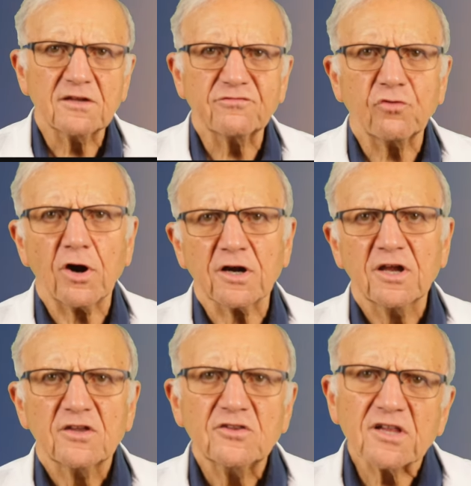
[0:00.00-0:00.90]

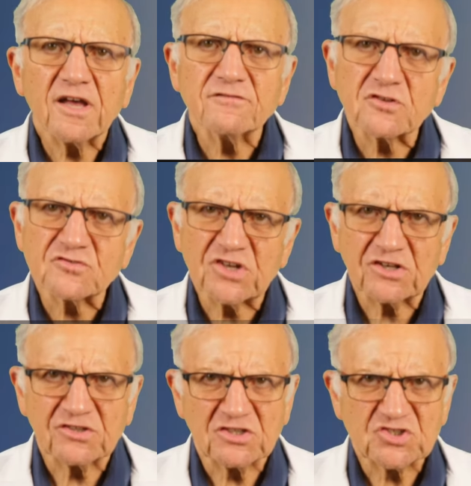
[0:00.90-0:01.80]
Therefore, the levels of
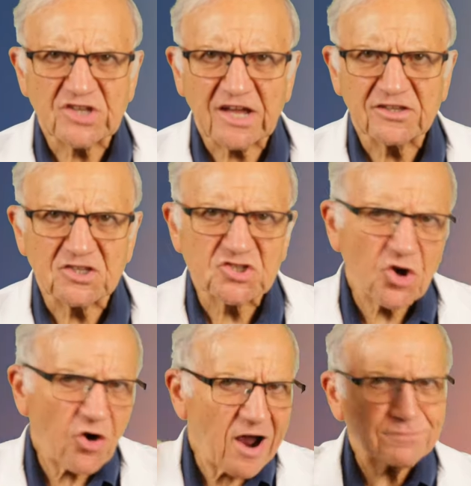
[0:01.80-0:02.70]
certain
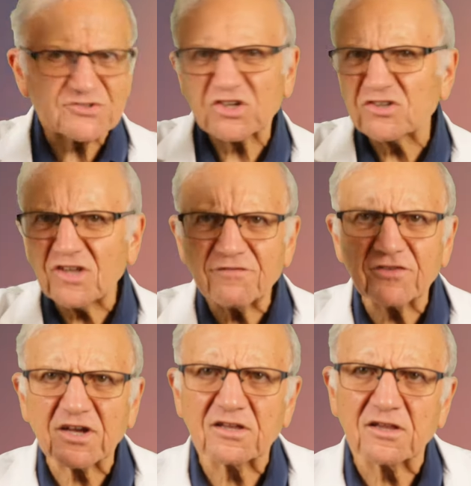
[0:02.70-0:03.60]
statins go up
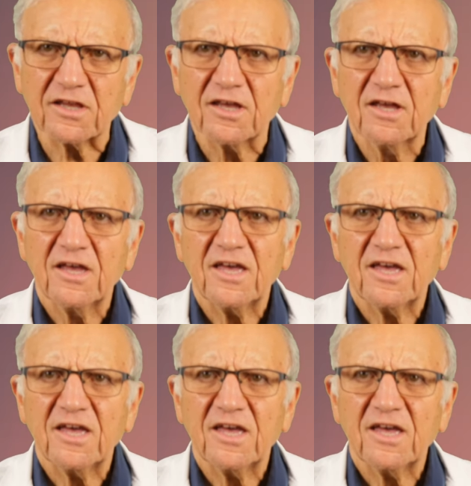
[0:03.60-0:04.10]
significantly